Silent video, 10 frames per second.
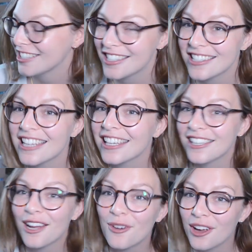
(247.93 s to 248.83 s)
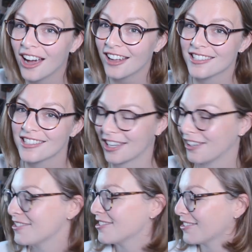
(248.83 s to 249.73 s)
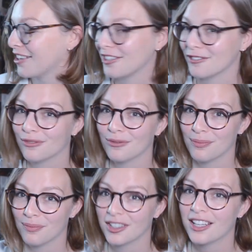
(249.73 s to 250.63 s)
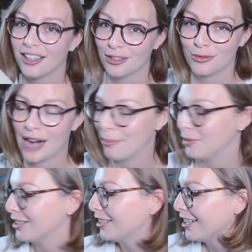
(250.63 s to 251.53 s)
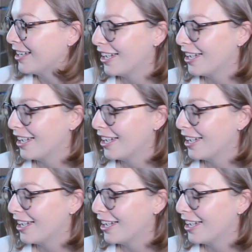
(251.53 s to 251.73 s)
This is like a no cut science kind of ramble.